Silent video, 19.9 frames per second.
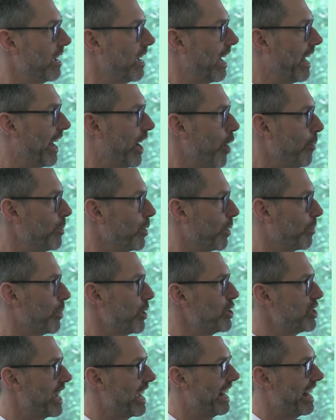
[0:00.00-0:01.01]
And I hope you'll
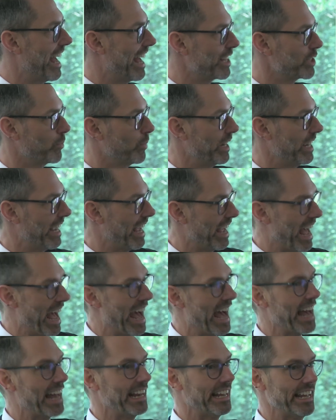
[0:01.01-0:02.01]
appreciate as we
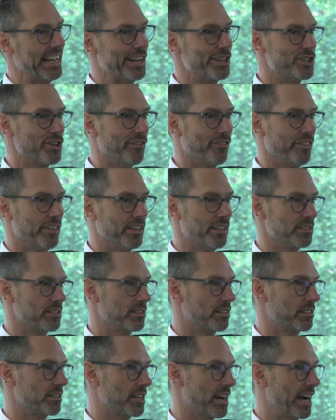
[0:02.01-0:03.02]
add each of
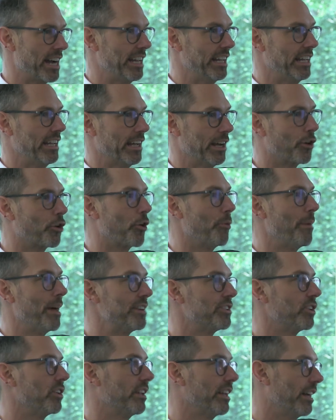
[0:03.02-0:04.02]
this tiny
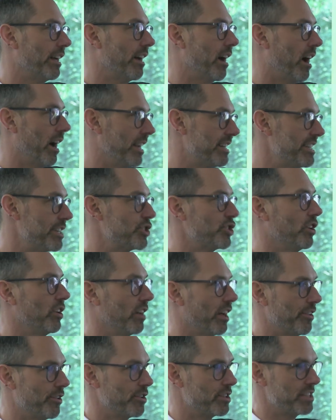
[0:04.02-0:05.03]
incremental additional
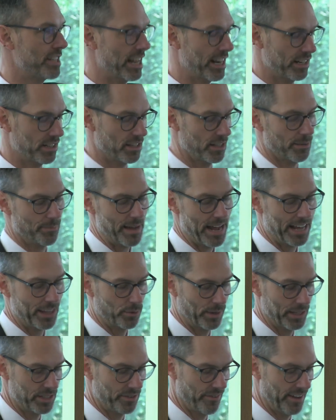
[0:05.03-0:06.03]
understanding to the
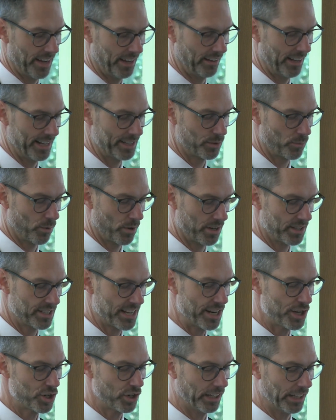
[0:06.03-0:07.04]
pathways of ALS, we're
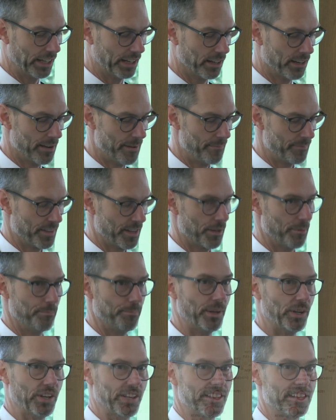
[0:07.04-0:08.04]
essentially
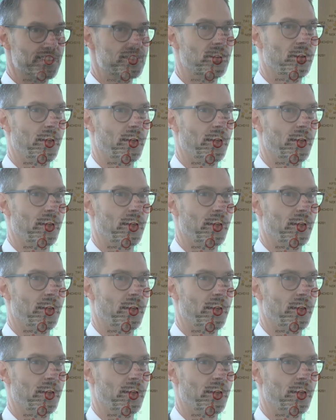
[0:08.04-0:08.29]
building this